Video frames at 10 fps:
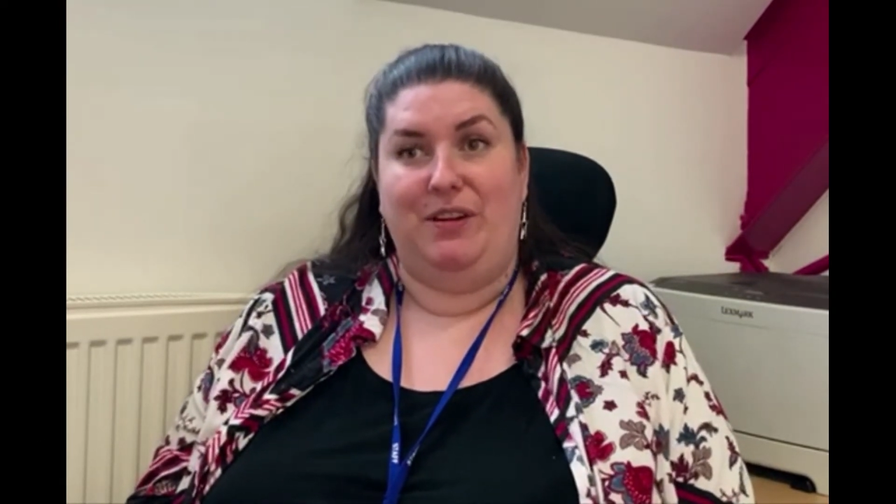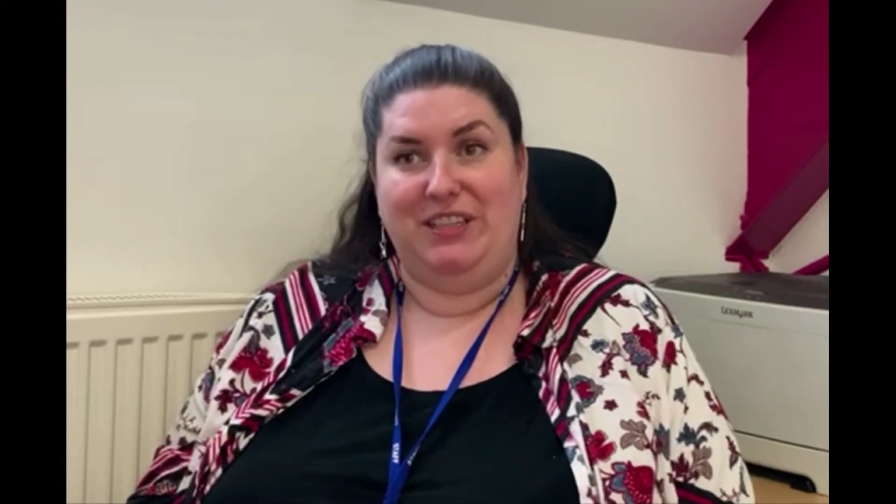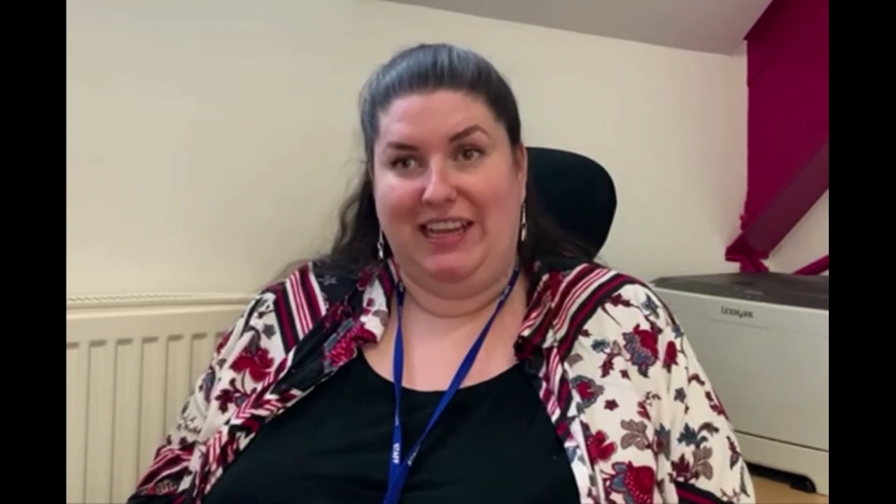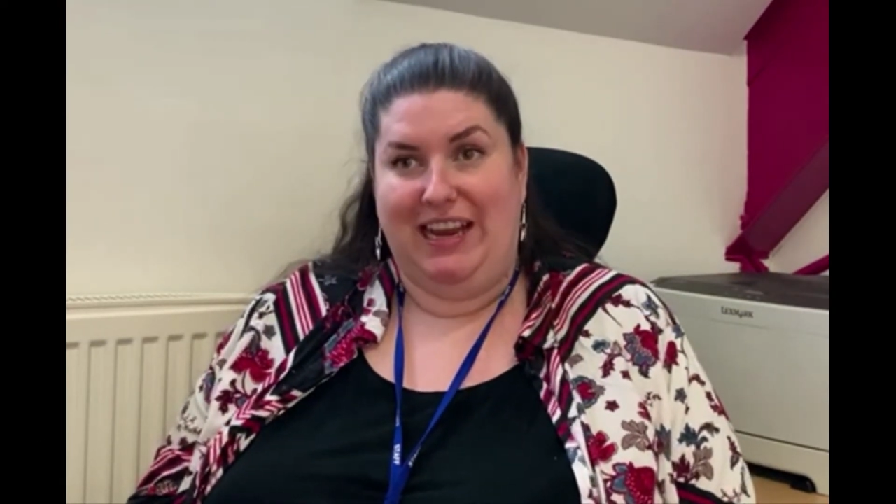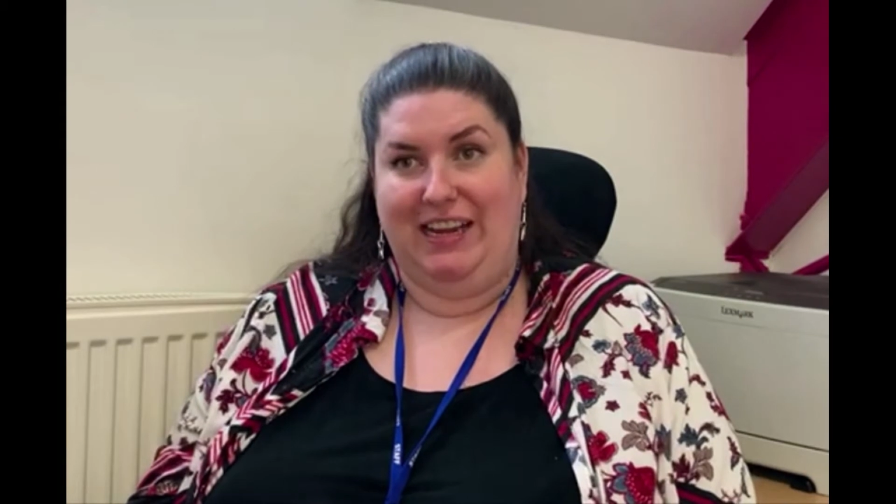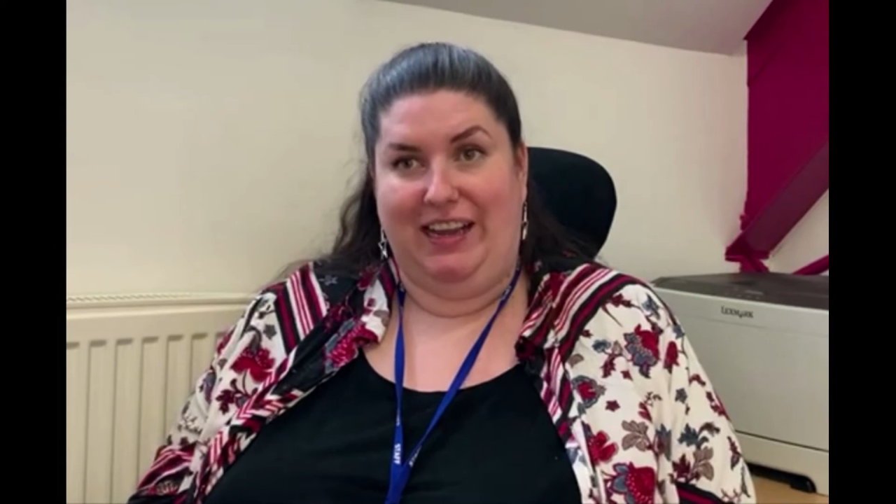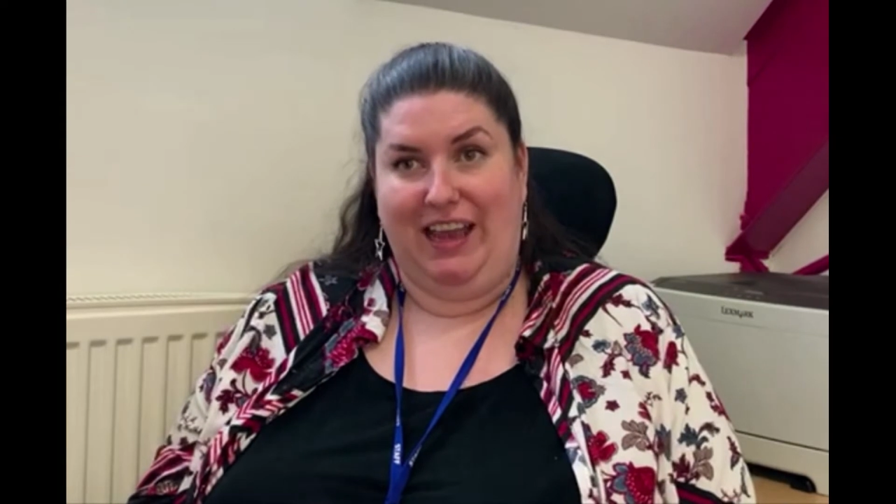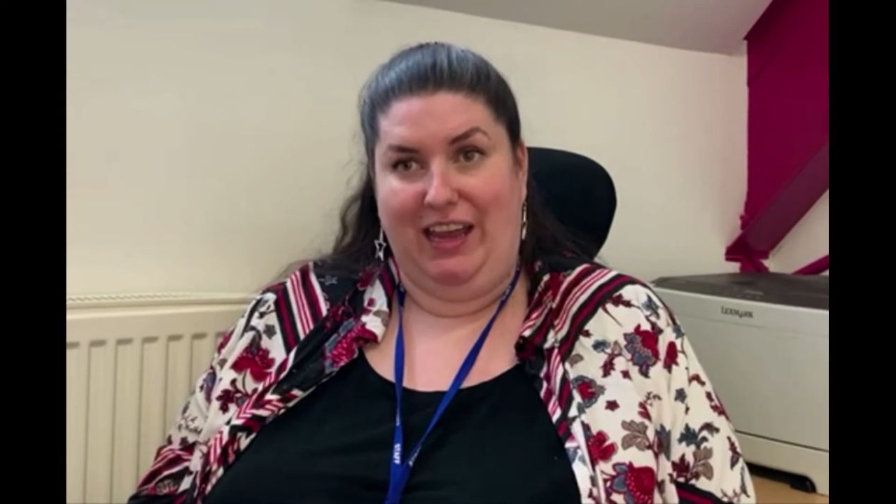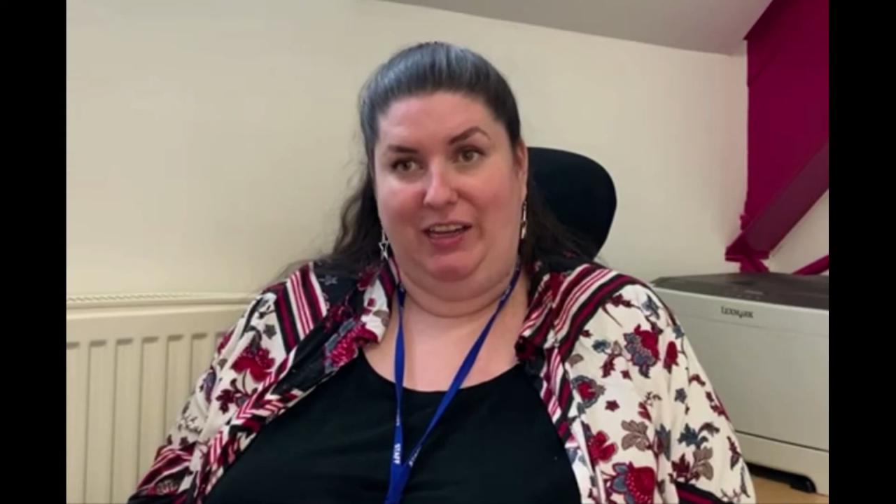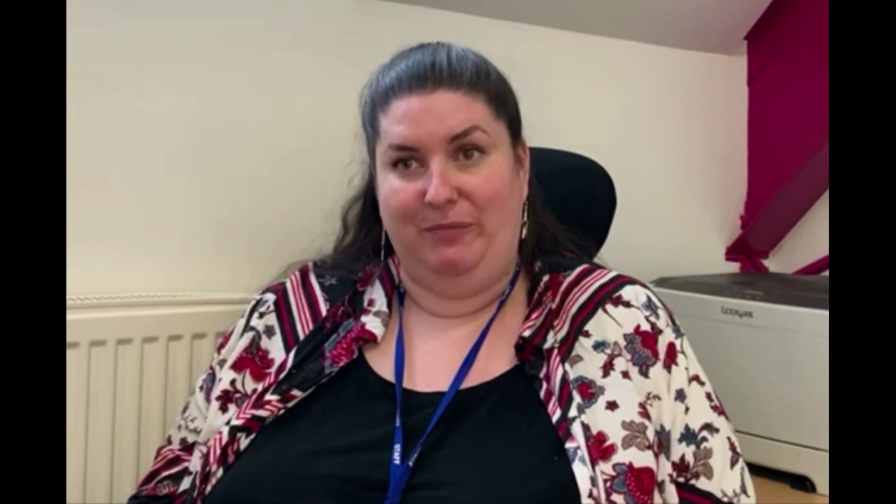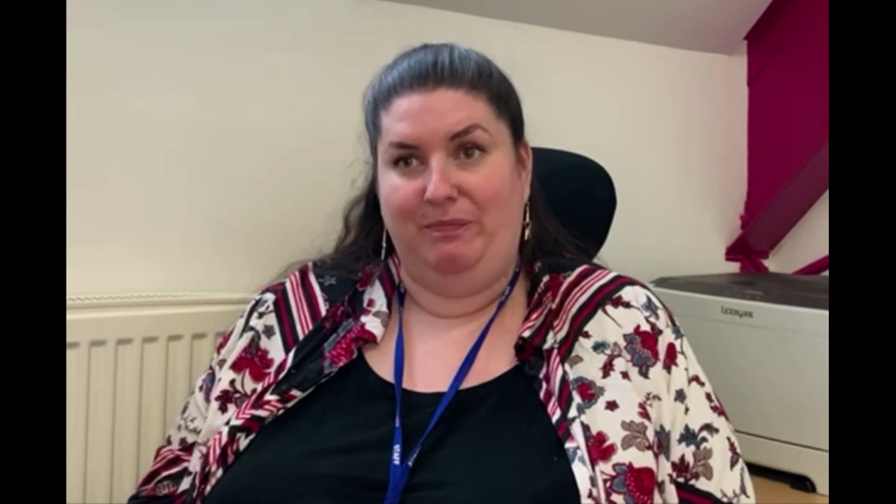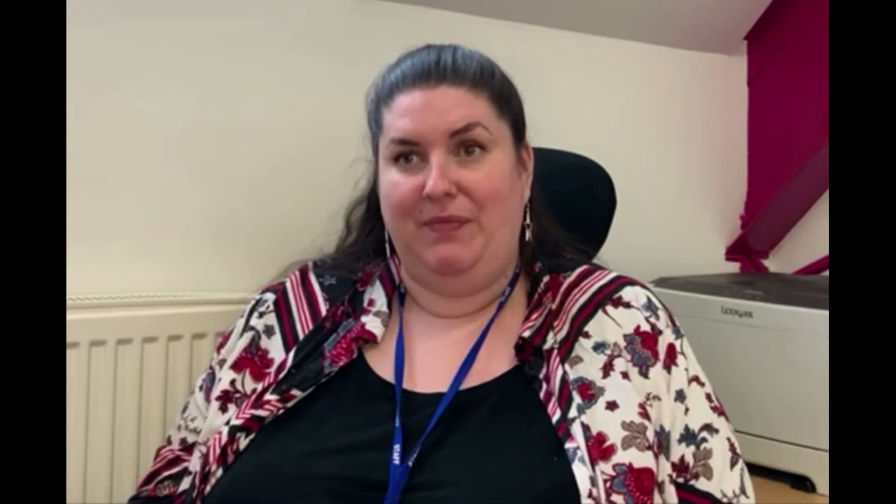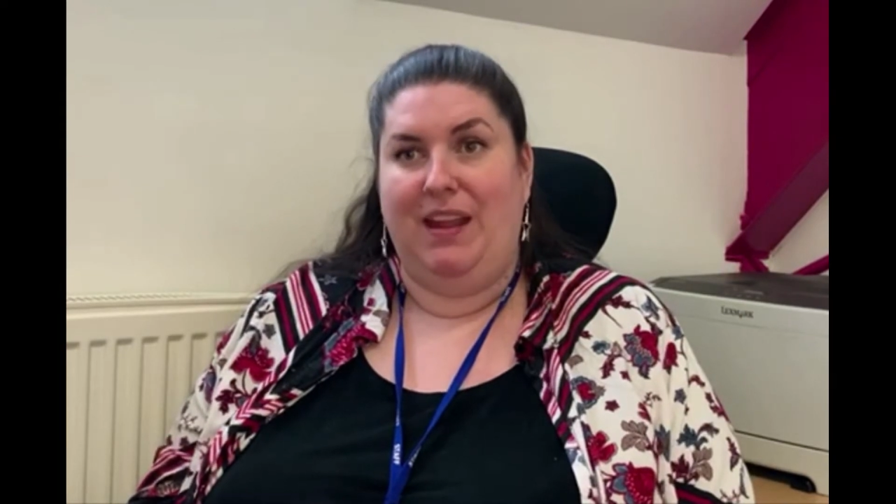routine again.